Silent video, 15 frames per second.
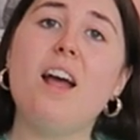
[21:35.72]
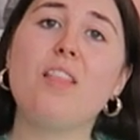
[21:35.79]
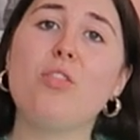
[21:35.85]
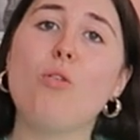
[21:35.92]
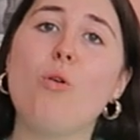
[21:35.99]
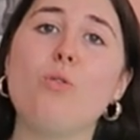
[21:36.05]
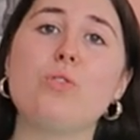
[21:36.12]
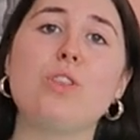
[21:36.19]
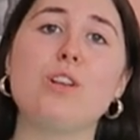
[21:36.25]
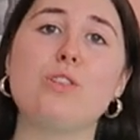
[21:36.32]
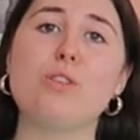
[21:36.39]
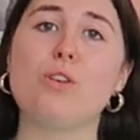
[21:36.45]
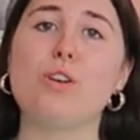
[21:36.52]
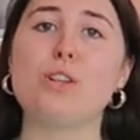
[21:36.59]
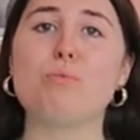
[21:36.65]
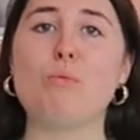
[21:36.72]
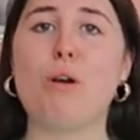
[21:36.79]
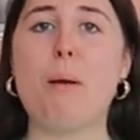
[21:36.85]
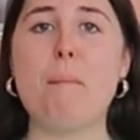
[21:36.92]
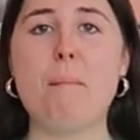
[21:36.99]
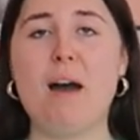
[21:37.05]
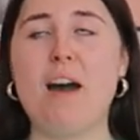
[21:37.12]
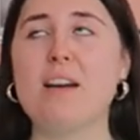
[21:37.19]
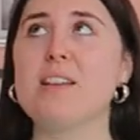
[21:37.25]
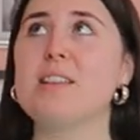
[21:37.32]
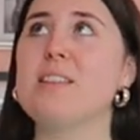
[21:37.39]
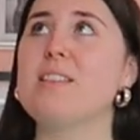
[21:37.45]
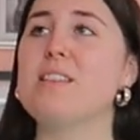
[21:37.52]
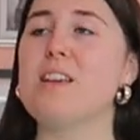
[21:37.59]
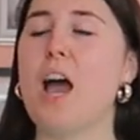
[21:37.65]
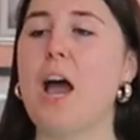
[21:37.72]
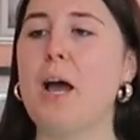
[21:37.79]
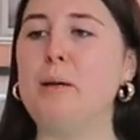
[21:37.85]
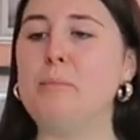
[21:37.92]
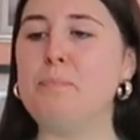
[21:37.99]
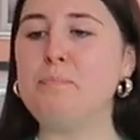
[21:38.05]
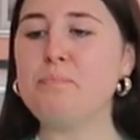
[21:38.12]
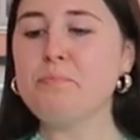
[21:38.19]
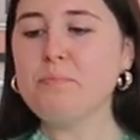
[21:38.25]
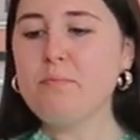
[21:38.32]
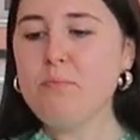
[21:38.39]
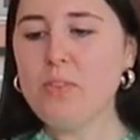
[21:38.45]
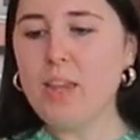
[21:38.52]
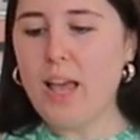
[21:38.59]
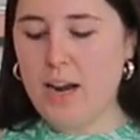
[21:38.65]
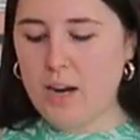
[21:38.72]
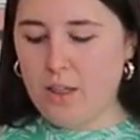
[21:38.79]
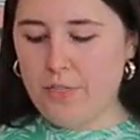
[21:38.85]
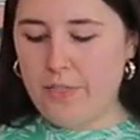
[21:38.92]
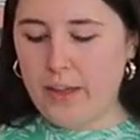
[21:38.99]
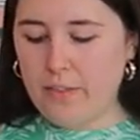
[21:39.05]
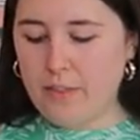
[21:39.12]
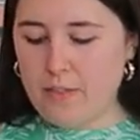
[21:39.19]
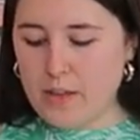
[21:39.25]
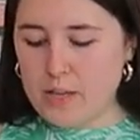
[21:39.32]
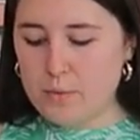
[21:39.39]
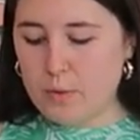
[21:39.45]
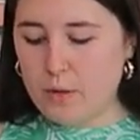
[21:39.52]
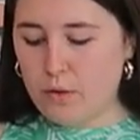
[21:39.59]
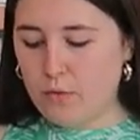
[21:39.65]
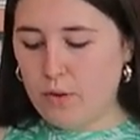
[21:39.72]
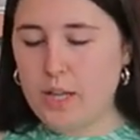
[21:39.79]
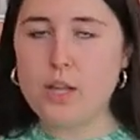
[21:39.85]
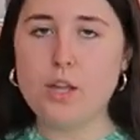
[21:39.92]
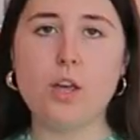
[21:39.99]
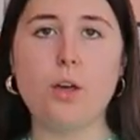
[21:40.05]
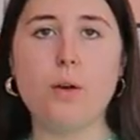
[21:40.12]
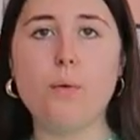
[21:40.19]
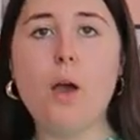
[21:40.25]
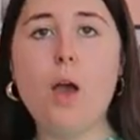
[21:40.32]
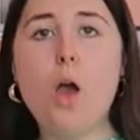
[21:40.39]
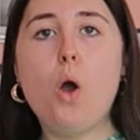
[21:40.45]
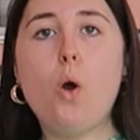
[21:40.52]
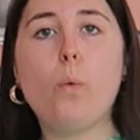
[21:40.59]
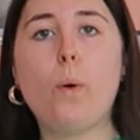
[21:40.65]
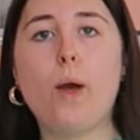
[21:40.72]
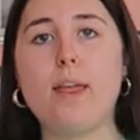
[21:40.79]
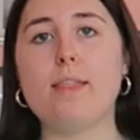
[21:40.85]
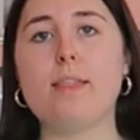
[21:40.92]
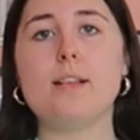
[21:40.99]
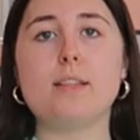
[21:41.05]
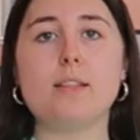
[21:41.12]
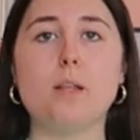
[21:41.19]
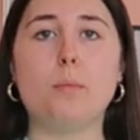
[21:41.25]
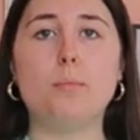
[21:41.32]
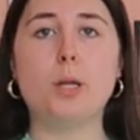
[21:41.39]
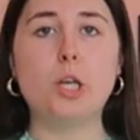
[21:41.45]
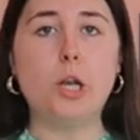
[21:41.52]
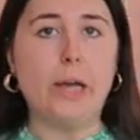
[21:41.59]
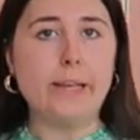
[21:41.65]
i thought that joggers were a must um, and i think that these would look really cute with some